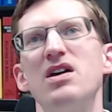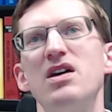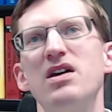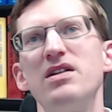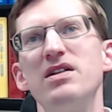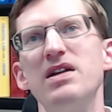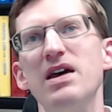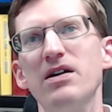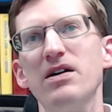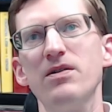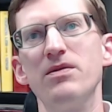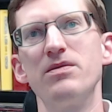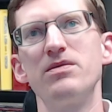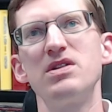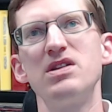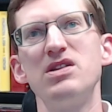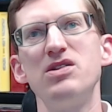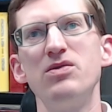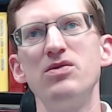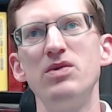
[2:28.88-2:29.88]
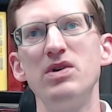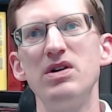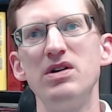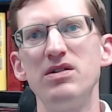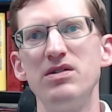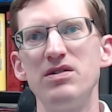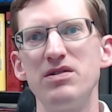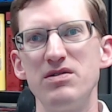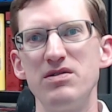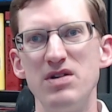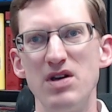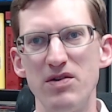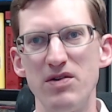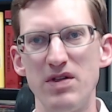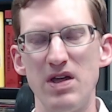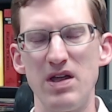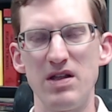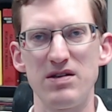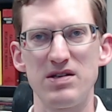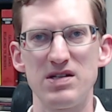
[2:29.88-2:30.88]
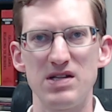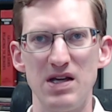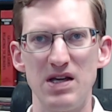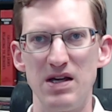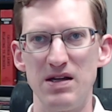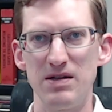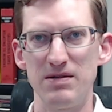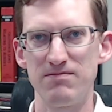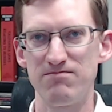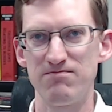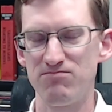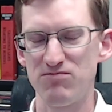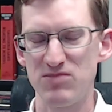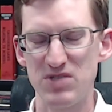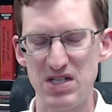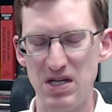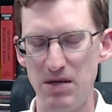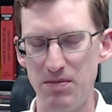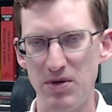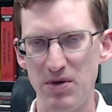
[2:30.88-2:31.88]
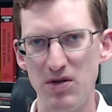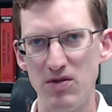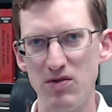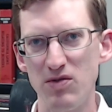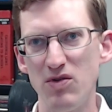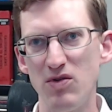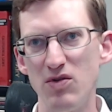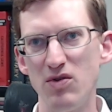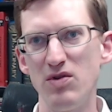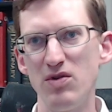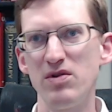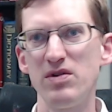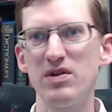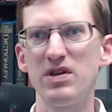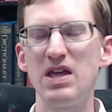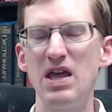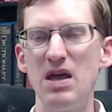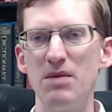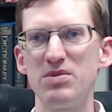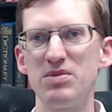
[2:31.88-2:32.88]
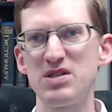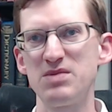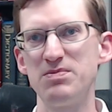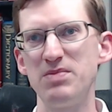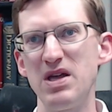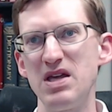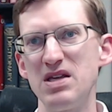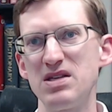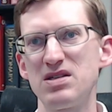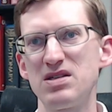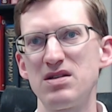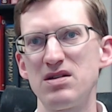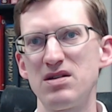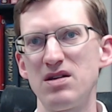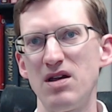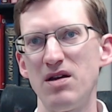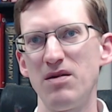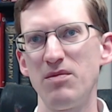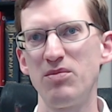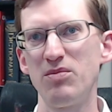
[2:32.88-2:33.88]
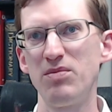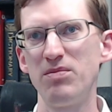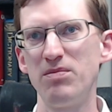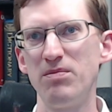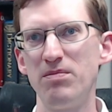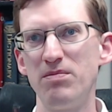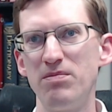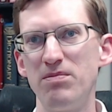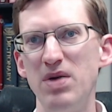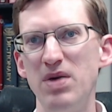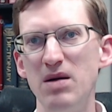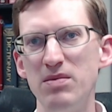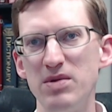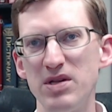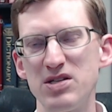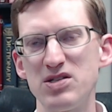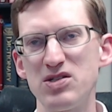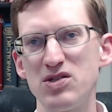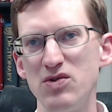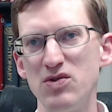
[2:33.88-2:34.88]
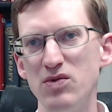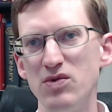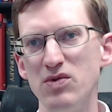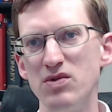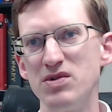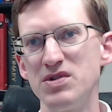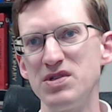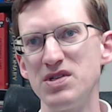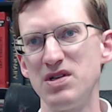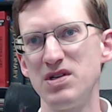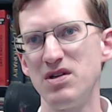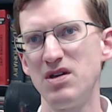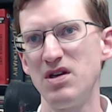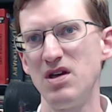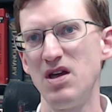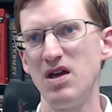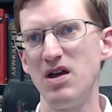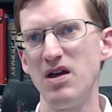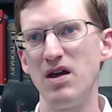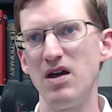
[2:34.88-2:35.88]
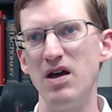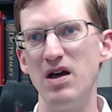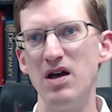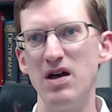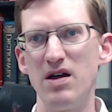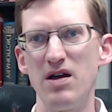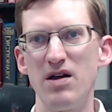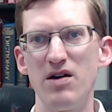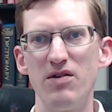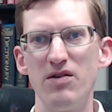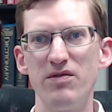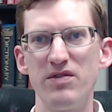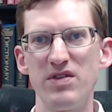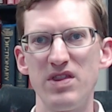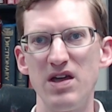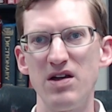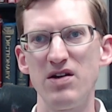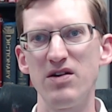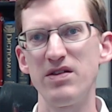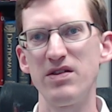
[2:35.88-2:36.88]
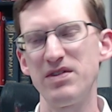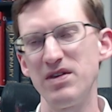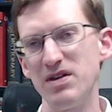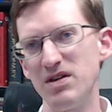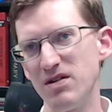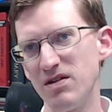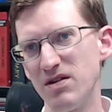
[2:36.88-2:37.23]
Now, you will know that typical campus-based public schools over there at the